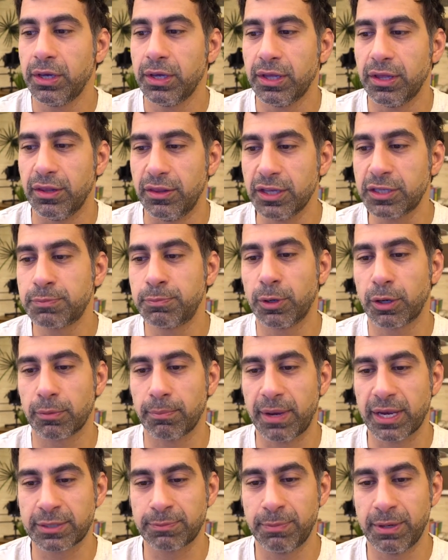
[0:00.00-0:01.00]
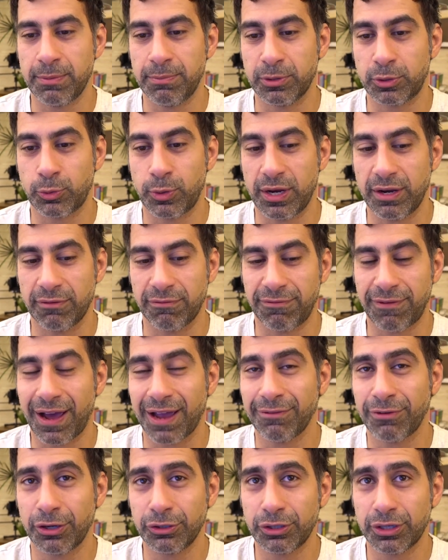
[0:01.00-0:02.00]
This book makes me between
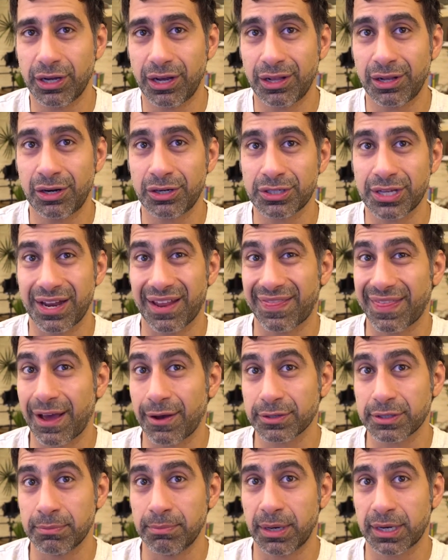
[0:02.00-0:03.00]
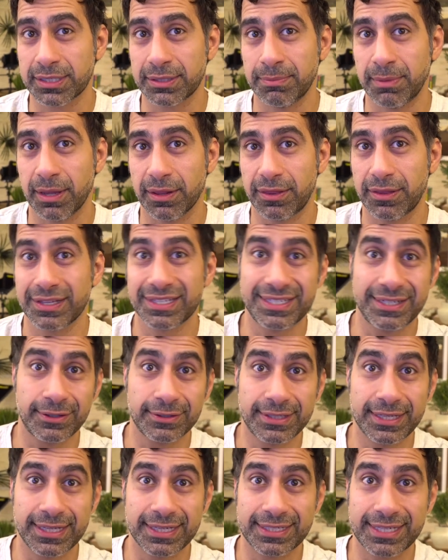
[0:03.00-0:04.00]
$500 and $1,000 a month, still
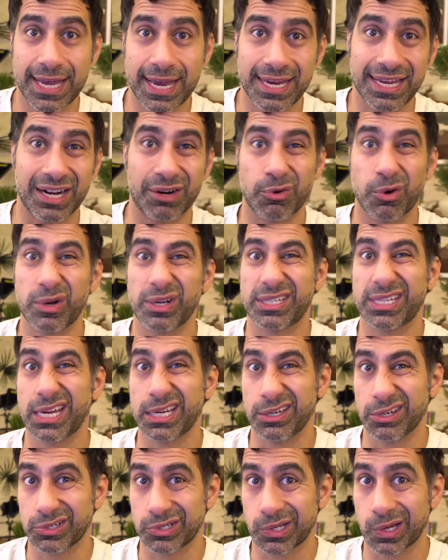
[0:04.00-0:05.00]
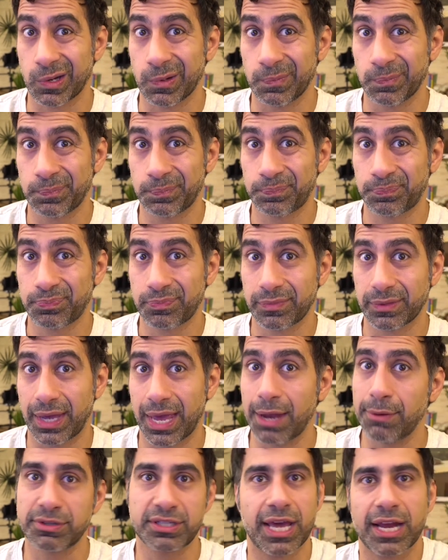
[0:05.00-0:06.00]
to this day, and I wrote it 10 years ago.
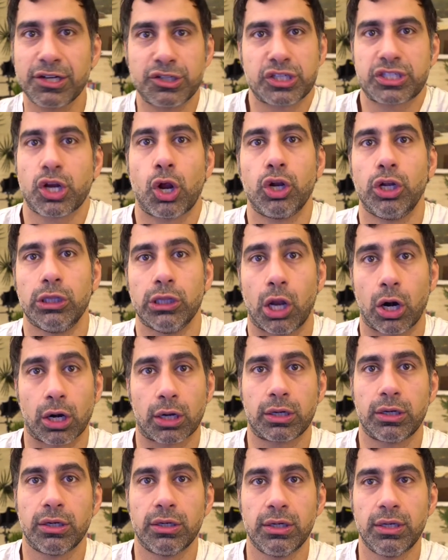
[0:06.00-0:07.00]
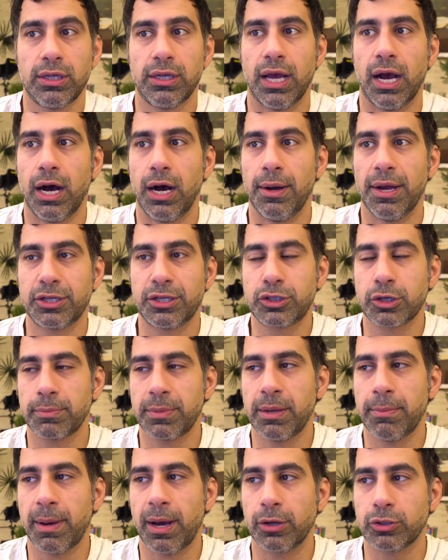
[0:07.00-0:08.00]
It was kind of just on a lark. It took me
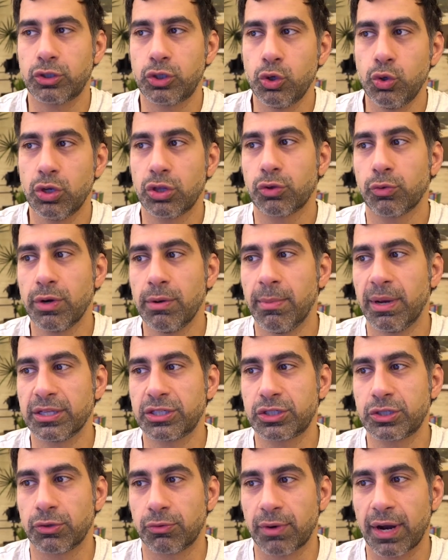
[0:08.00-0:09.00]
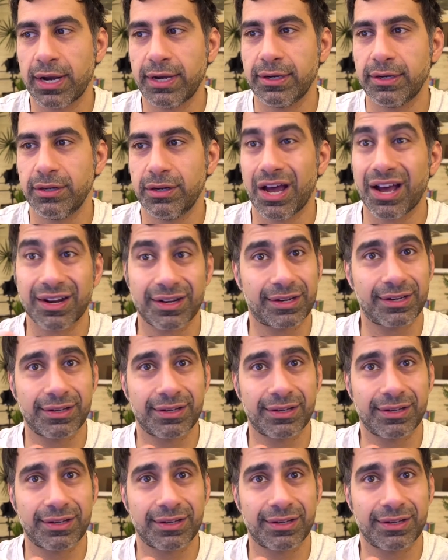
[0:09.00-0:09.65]
about 2 to 3 months to write, not